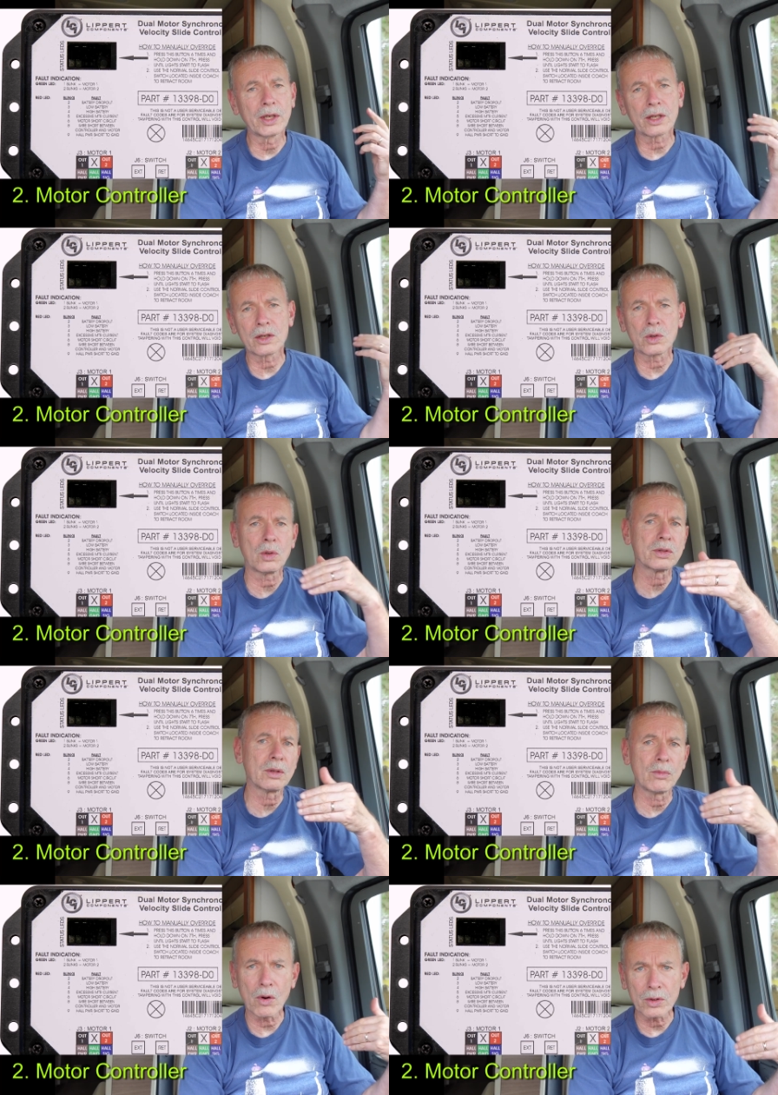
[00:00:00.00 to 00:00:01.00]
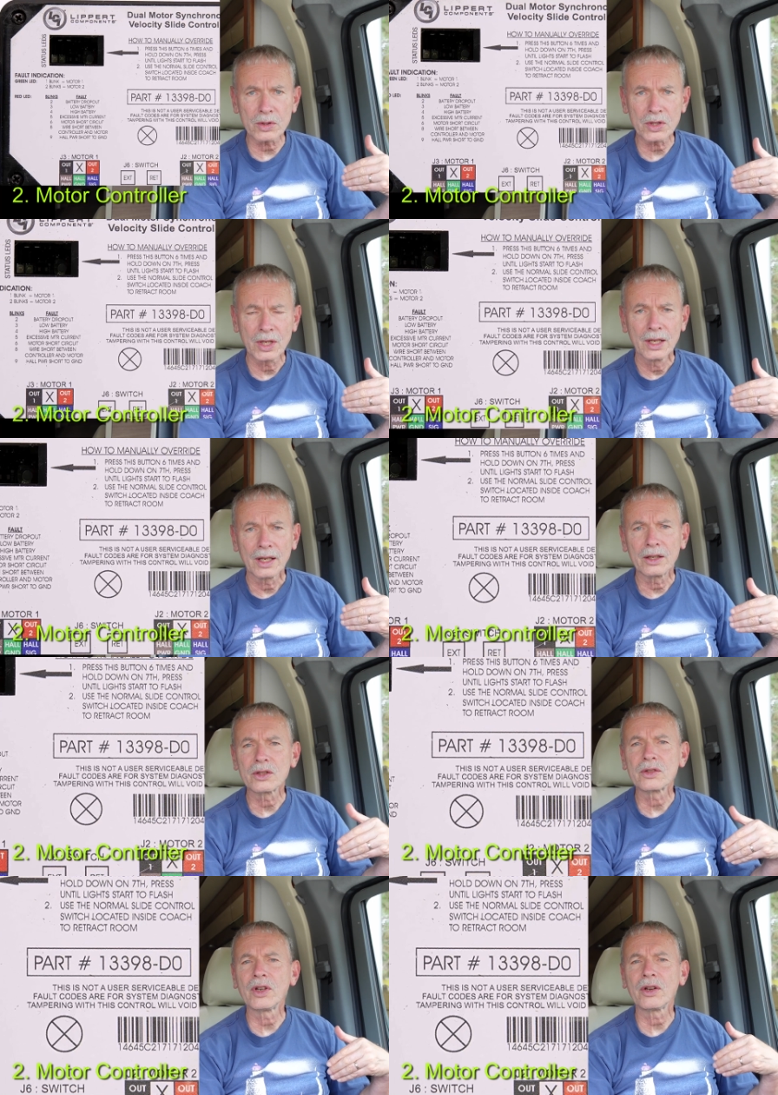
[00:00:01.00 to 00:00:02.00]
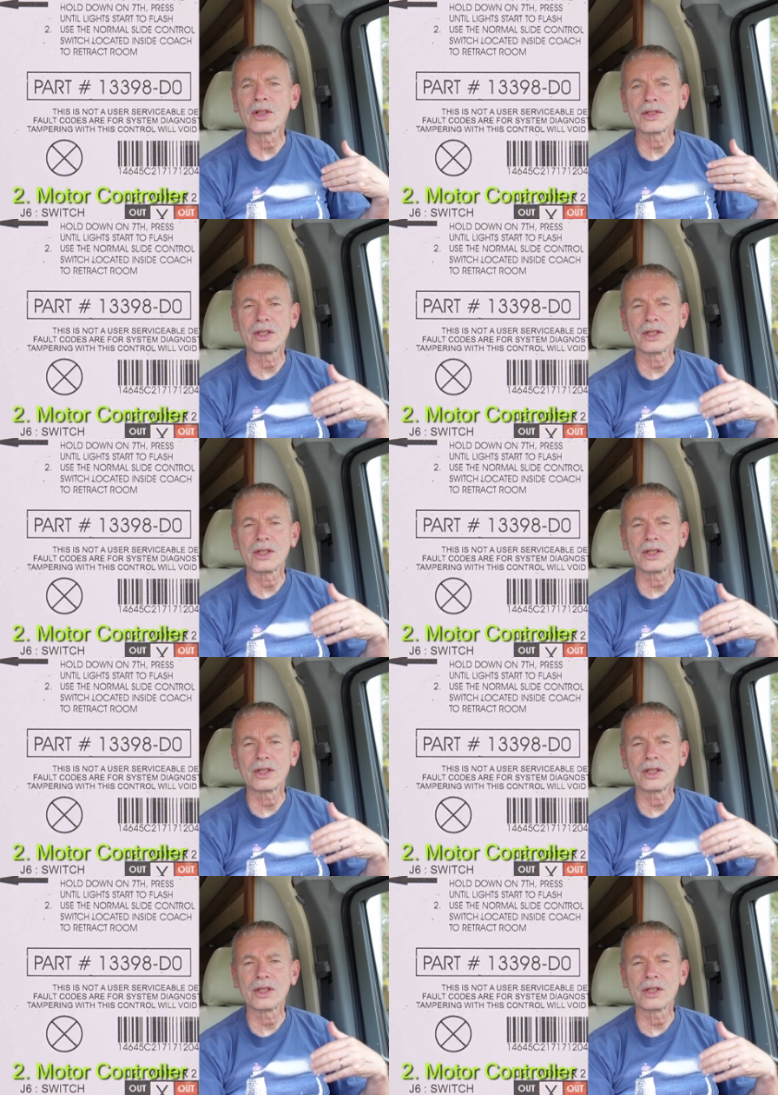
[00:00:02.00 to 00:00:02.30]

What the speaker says: that controls the motors, and there's various